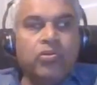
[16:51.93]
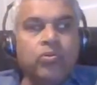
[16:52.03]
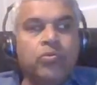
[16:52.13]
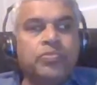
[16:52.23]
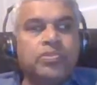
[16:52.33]

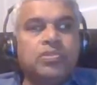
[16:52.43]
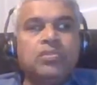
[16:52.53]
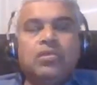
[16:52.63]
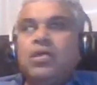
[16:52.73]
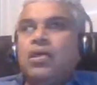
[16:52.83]
groups
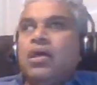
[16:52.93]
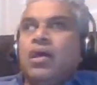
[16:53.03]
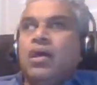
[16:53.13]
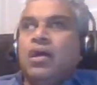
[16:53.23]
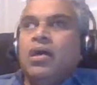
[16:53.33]

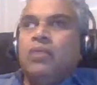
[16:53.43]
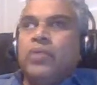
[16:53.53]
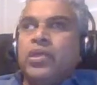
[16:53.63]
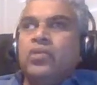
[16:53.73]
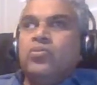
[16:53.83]

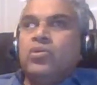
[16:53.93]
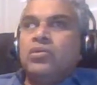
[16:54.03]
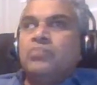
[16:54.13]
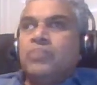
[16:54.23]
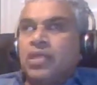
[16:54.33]
working
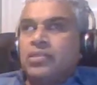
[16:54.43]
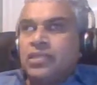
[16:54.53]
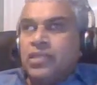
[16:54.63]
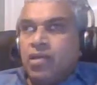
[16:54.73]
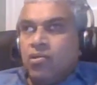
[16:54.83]
together, but I
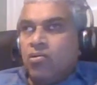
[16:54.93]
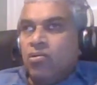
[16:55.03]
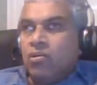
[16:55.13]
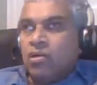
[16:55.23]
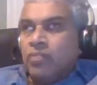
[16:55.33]
think they are
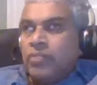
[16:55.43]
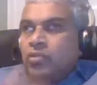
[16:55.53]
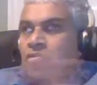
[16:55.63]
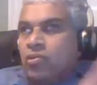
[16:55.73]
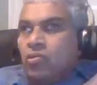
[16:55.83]
all
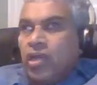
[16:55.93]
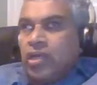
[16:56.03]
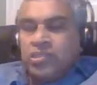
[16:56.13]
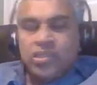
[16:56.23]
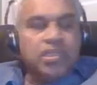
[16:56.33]
coming to
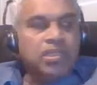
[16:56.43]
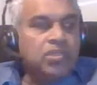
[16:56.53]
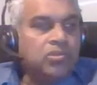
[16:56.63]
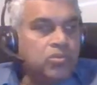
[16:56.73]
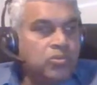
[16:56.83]
coalescing
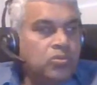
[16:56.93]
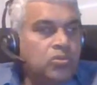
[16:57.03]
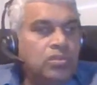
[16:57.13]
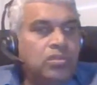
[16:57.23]
into